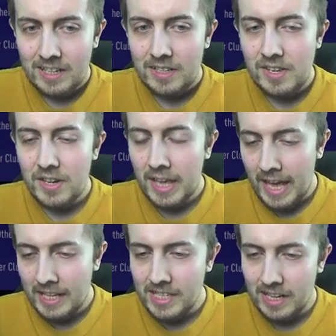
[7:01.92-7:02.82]

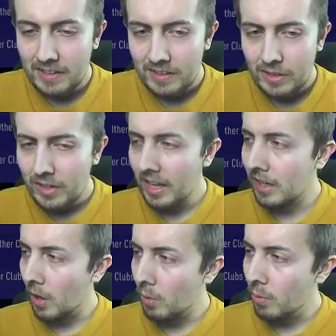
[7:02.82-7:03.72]
Nketiah. Look at that
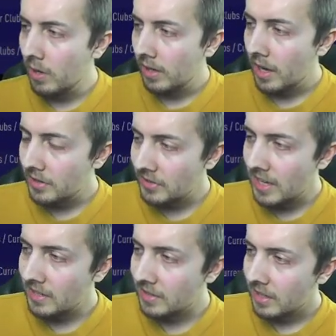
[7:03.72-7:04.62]
goal
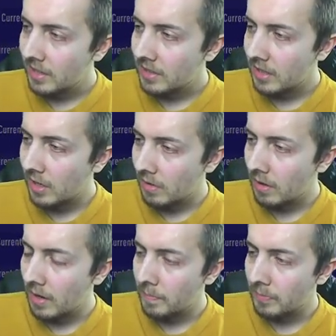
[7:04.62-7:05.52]
assist to
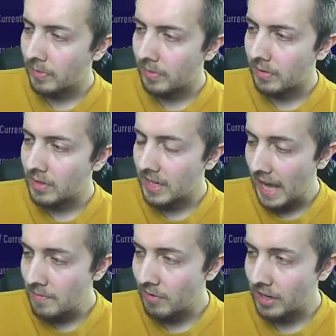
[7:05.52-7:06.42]
uh, to
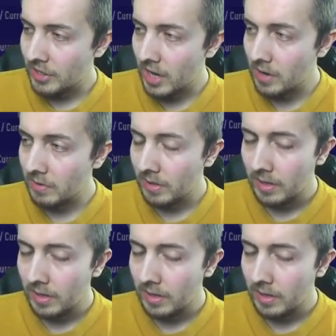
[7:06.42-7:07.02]
game ratio.